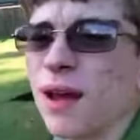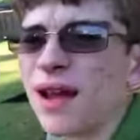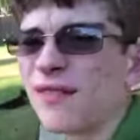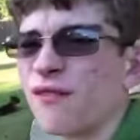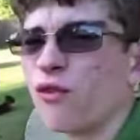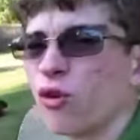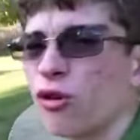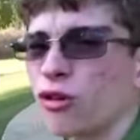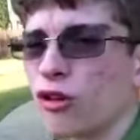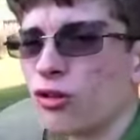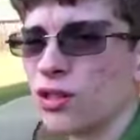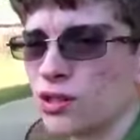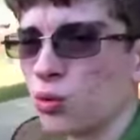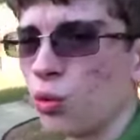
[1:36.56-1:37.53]
back and forth
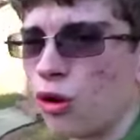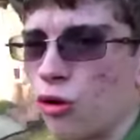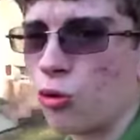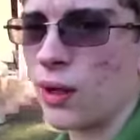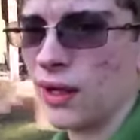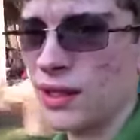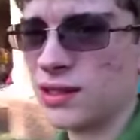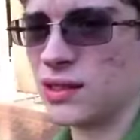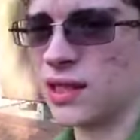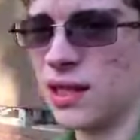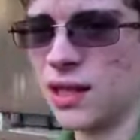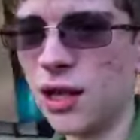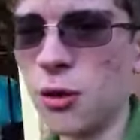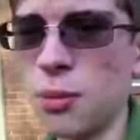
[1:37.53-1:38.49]
on this walkway.
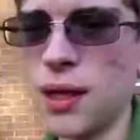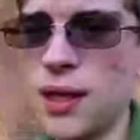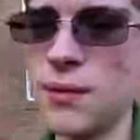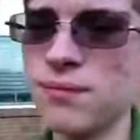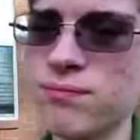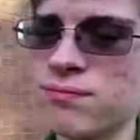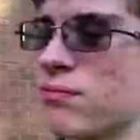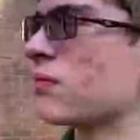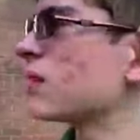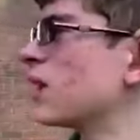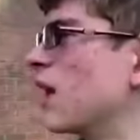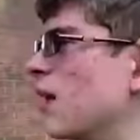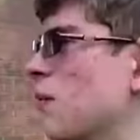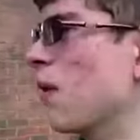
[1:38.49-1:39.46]
Instead, I'll be
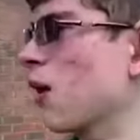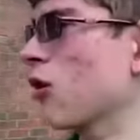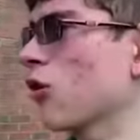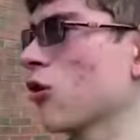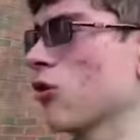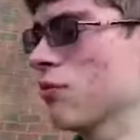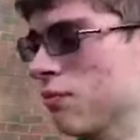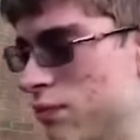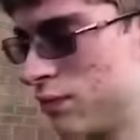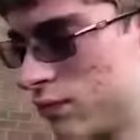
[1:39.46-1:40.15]
in my room.